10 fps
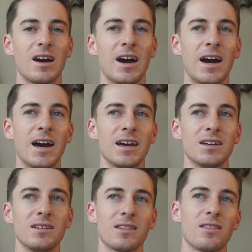
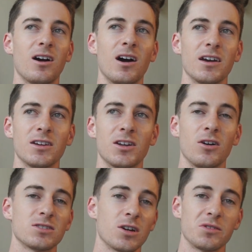I thought,
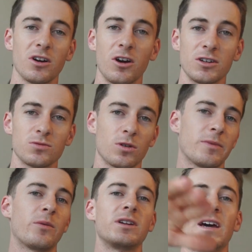I'll start with the hardest, work
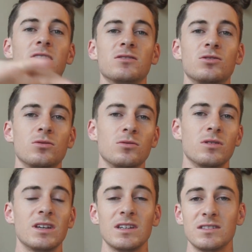my way down to
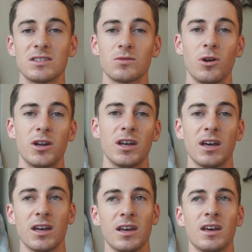the easiest
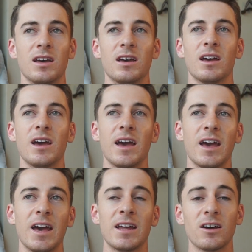
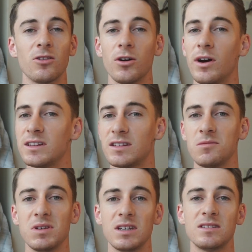one. And although I'd say
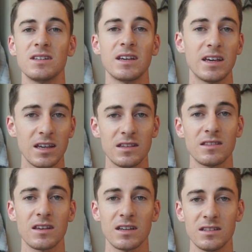BEC
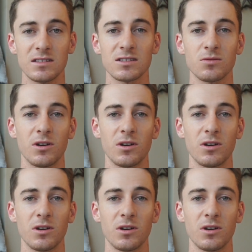is the easiest